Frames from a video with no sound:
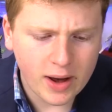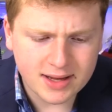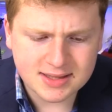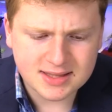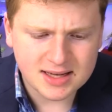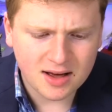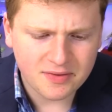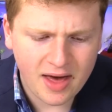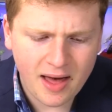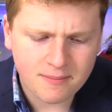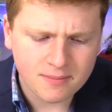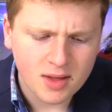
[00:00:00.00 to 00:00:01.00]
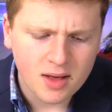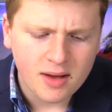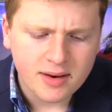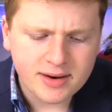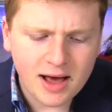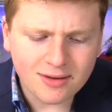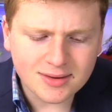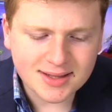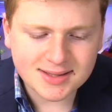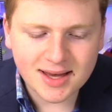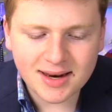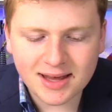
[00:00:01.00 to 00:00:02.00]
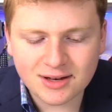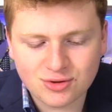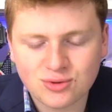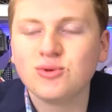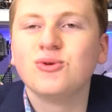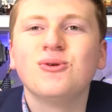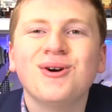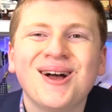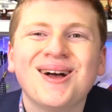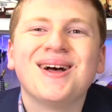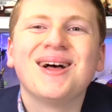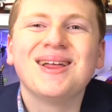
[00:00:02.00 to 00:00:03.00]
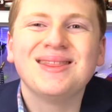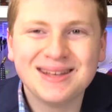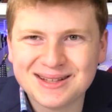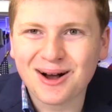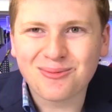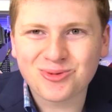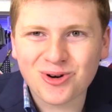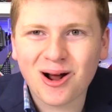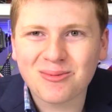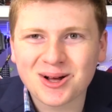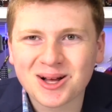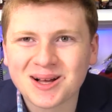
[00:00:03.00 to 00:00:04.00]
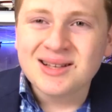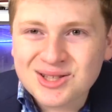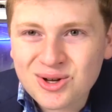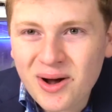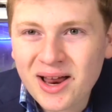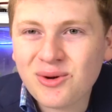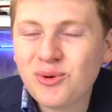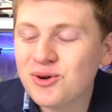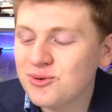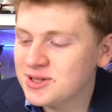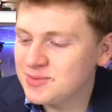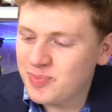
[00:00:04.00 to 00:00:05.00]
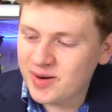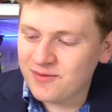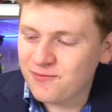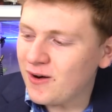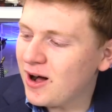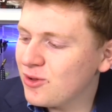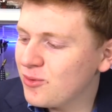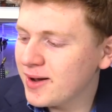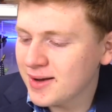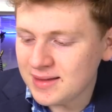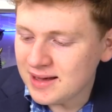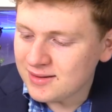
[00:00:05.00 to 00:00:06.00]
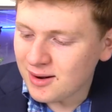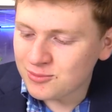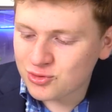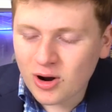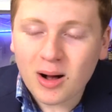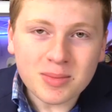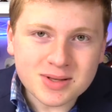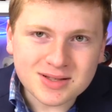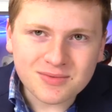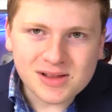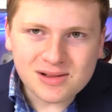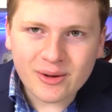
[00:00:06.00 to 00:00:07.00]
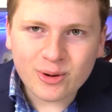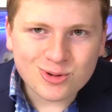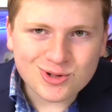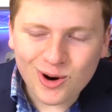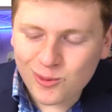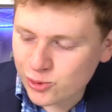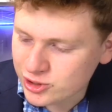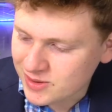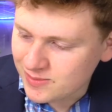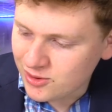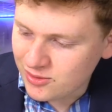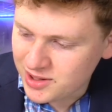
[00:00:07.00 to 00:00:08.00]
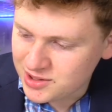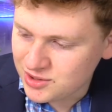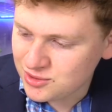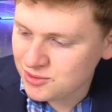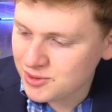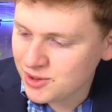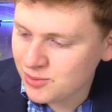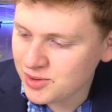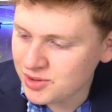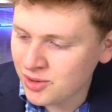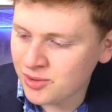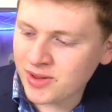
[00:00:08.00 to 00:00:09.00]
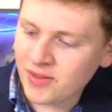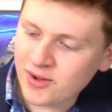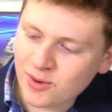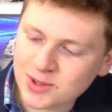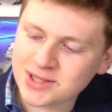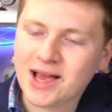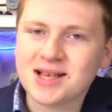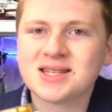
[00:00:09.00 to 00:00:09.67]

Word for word: wait and see on that. Now let's get into the dumb drama. So anyone who has been following the dumb dramas of the LEGO Star Wars communities, you, you would know that there was a